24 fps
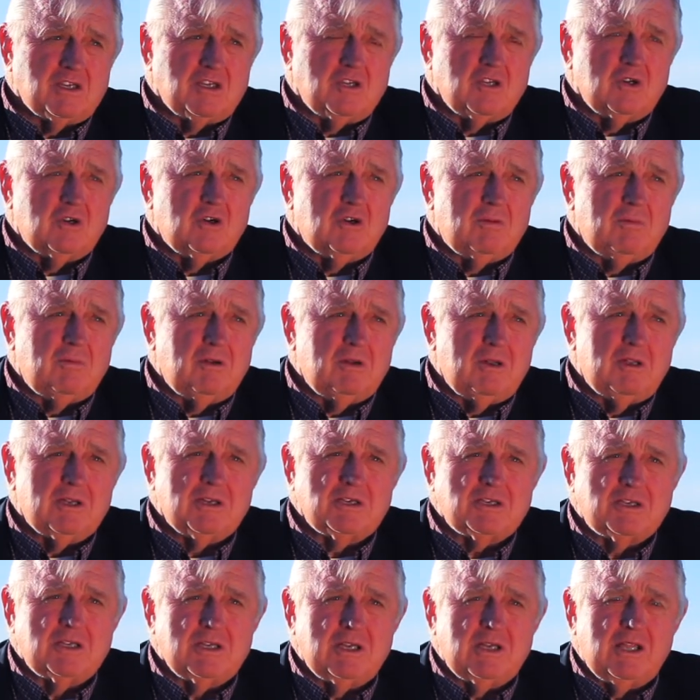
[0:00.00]
doable and
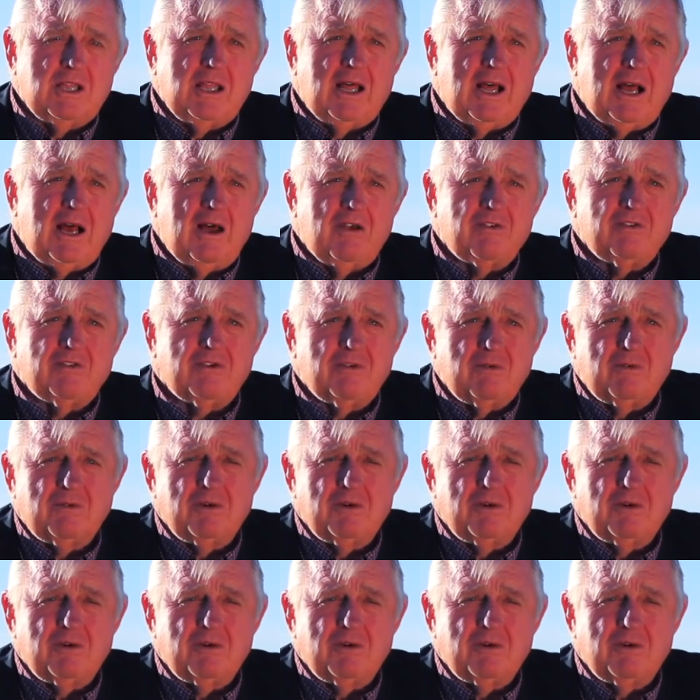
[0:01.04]
still allows